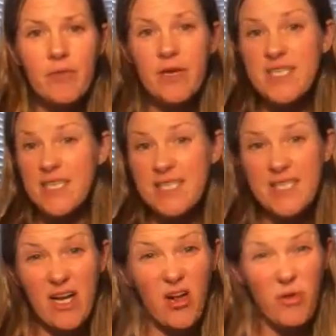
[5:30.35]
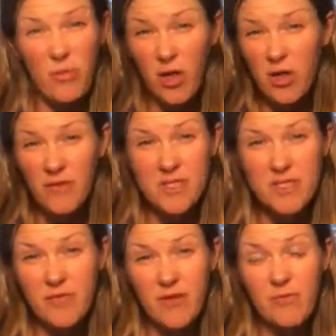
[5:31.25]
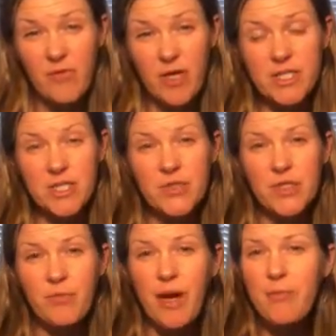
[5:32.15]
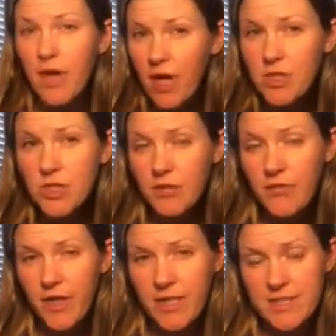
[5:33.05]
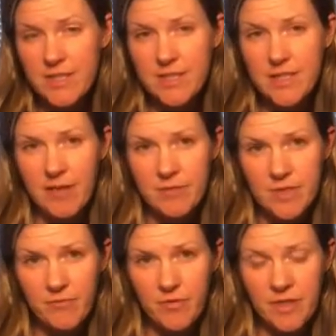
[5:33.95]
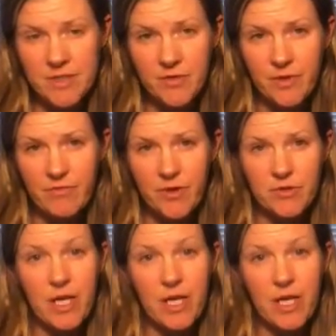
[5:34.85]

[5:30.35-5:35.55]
because they set all, all of our stuff up for us usually, but I'm not sure if they're going to set the tables up for us in the refuge.